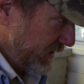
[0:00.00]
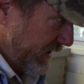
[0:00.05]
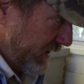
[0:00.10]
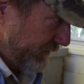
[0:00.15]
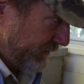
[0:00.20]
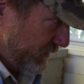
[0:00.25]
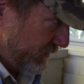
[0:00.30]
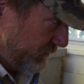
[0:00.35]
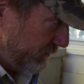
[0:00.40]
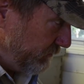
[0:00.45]

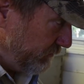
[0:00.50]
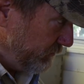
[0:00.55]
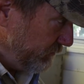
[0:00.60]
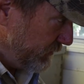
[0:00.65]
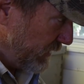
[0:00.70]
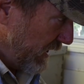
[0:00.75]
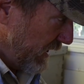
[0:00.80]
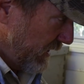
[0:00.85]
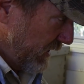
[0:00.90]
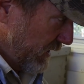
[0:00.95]
left,
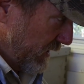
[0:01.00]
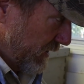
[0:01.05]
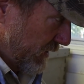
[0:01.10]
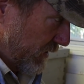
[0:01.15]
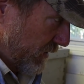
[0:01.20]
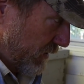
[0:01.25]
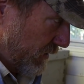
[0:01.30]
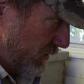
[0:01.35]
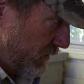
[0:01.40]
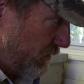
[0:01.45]

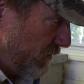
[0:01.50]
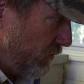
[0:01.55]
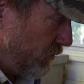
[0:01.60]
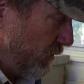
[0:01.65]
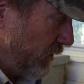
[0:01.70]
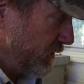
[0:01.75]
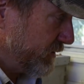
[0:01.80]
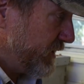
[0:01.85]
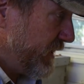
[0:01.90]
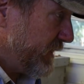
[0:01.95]

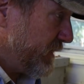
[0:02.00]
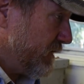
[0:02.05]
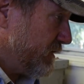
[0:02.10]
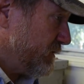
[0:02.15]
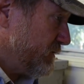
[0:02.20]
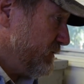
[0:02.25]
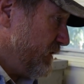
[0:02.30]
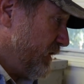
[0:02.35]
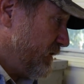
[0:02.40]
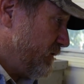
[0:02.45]
we'll take a
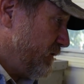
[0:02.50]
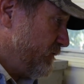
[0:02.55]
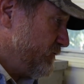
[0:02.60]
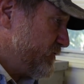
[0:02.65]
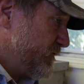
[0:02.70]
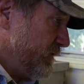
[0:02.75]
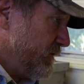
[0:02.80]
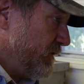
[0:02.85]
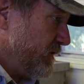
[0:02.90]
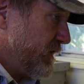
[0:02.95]

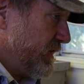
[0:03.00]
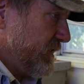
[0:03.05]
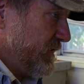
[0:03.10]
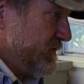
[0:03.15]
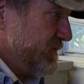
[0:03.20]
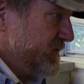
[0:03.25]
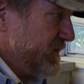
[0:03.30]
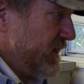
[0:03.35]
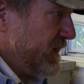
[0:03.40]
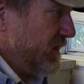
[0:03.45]
closer look at
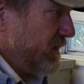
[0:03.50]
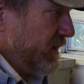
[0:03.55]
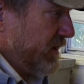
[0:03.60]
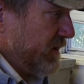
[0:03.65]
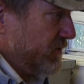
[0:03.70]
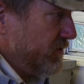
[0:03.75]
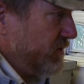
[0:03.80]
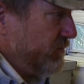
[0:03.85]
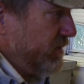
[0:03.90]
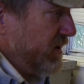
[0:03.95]
the cell. It
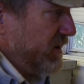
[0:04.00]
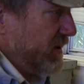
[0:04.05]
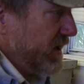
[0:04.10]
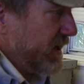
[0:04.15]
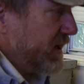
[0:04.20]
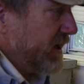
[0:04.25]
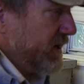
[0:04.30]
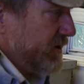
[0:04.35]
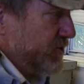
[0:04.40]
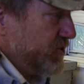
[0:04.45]
could be they
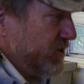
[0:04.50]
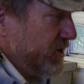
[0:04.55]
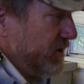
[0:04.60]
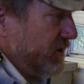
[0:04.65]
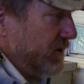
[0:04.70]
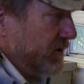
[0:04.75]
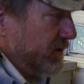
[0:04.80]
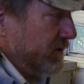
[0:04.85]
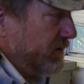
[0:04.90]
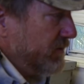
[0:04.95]
got
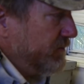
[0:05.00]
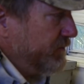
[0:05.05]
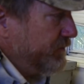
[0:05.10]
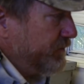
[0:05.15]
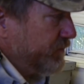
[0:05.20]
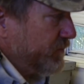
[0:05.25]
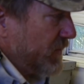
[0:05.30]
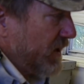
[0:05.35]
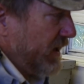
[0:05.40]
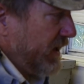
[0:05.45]
chilled
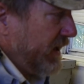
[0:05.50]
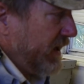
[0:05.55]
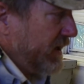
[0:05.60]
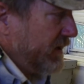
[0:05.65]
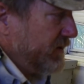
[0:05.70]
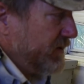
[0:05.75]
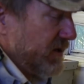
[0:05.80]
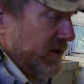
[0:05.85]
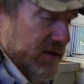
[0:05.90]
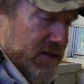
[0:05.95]

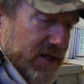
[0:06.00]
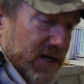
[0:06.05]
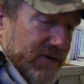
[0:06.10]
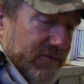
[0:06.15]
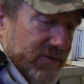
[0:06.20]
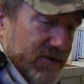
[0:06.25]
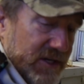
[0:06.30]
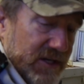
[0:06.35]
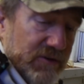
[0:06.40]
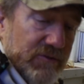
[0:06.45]
and
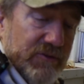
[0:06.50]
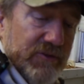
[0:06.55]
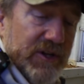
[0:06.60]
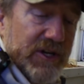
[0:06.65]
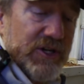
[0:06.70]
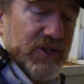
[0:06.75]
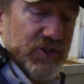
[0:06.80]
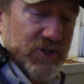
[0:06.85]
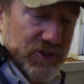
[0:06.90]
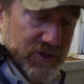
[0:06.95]
didn't
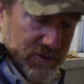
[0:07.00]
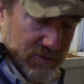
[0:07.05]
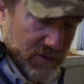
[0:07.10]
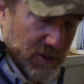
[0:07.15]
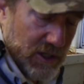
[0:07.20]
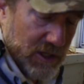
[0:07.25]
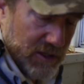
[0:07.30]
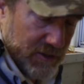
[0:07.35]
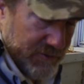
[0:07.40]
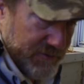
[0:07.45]
finish
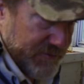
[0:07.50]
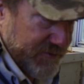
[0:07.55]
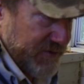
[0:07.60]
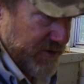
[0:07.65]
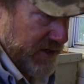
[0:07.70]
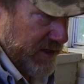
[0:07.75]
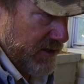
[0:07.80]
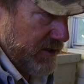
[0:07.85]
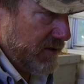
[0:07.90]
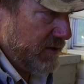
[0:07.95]
all of the
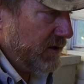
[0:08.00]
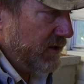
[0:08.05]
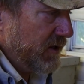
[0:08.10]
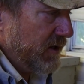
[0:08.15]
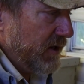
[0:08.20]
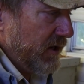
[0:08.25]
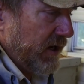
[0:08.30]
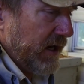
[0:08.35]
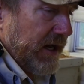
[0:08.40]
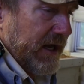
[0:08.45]
food,
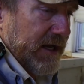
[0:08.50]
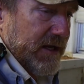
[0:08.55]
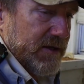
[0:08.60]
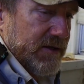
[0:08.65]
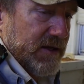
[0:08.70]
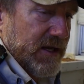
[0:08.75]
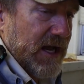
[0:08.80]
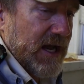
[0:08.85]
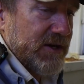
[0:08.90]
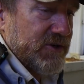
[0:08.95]
okay,
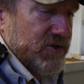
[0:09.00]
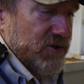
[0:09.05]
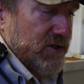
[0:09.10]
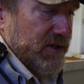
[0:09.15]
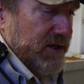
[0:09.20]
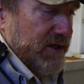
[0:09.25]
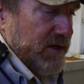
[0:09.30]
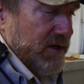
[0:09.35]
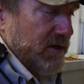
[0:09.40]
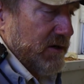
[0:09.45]
and
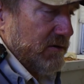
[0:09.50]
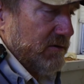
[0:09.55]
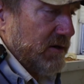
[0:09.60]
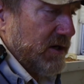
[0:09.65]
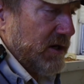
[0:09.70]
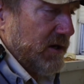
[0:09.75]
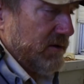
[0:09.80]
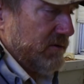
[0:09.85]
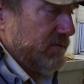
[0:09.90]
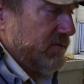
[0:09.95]
actually
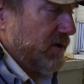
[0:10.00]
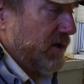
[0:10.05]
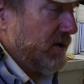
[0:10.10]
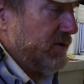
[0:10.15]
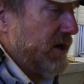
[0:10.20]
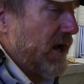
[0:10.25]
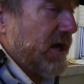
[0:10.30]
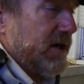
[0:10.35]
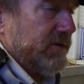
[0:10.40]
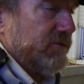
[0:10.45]
are
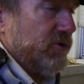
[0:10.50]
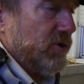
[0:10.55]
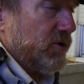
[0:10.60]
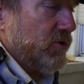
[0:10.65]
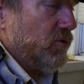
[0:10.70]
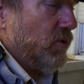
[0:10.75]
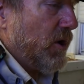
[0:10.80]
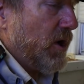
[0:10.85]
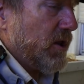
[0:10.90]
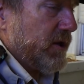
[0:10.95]
not of good
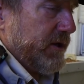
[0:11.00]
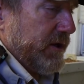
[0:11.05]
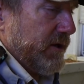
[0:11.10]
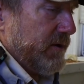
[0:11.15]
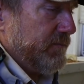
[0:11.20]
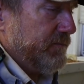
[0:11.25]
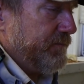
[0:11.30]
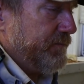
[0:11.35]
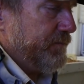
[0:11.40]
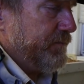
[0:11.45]
quality.
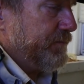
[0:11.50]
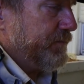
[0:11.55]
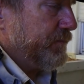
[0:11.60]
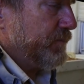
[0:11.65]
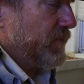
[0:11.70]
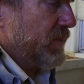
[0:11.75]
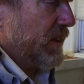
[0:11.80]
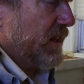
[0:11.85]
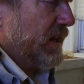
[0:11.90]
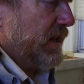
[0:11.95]

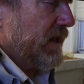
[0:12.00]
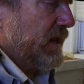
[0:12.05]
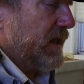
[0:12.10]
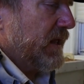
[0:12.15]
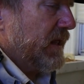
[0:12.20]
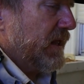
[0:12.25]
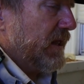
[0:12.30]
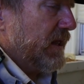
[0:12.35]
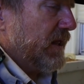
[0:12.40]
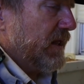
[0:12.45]

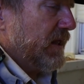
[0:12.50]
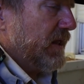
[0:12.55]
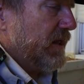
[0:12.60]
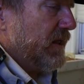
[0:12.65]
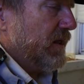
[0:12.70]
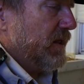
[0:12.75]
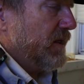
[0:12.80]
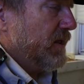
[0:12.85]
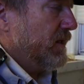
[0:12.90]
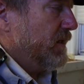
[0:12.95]
That's
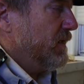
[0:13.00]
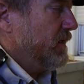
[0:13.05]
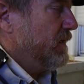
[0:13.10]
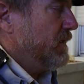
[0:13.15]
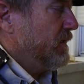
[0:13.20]
interesting.